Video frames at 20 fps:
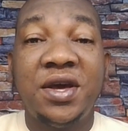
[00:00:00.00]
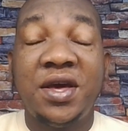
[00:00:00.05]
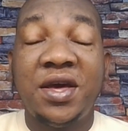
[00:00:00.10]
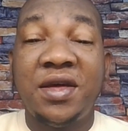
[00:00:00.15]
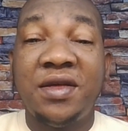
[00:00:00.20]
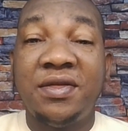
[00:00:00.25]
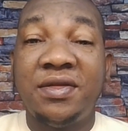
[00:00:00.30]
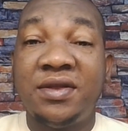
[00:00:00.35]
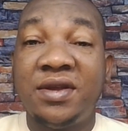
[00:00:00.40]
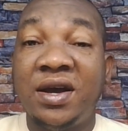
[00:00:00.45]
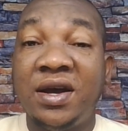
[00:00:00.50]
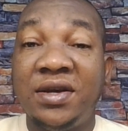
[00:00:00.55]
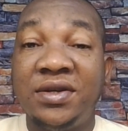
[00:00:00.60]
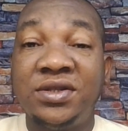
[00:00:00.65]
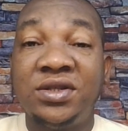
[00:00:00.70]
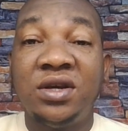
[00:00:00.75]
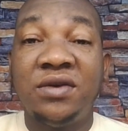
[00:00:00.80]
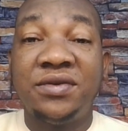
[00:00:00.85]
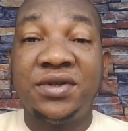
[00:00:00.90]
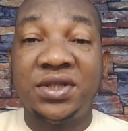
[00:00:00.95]
in
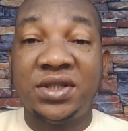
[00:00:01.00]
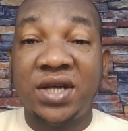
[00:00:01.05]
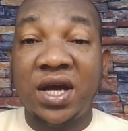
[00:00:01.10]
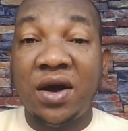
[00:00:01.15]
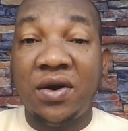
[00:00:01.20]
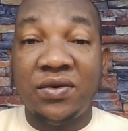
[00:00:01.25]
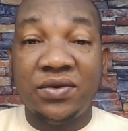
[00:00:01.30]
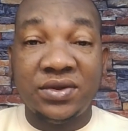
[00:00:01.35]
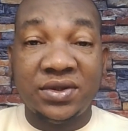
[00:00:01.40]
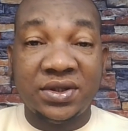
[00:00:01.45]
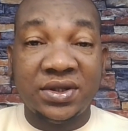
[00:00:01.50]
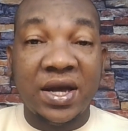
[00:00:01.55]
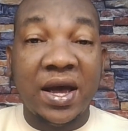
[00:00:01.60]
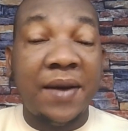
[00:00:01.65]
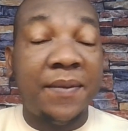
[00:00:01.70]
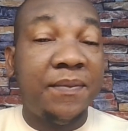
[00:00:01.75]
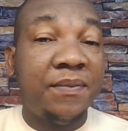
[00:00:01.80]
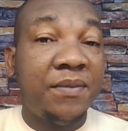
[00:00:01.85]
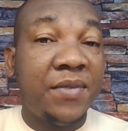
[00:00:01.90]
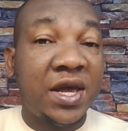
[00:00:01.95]
terms of sales
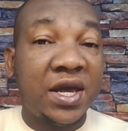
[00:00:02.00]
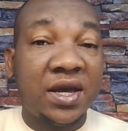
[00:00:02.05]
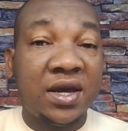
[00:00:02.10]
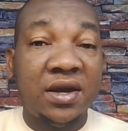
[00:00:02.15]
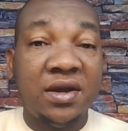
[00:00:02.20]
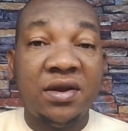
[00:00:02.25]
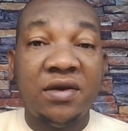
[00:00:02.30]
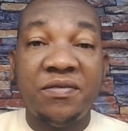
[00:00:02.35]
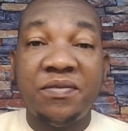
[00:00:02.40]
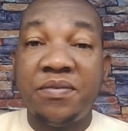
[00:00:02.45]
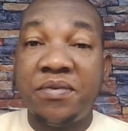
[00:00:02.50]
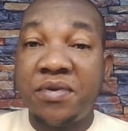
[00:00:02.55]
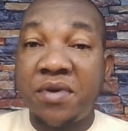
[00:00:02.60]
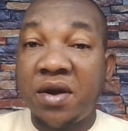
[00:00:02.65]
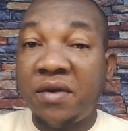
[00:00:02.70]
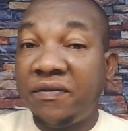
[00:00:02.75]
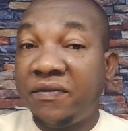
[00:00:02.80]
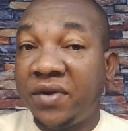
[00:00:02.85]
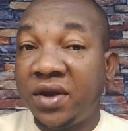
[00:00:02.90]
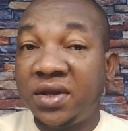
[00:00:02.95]
and making of
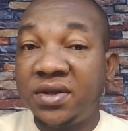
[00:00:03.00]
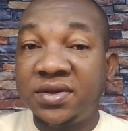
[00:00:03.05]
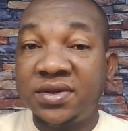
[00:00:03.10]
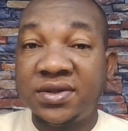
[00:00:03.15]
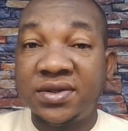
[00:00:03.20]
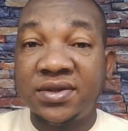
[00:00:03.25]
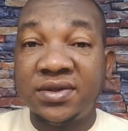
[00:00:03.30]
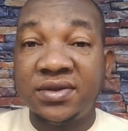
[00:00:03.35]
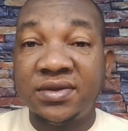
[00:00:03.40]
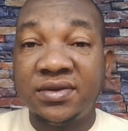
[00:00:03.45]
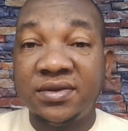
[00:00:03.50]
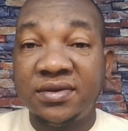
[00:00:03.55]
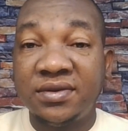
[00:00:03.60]
profits.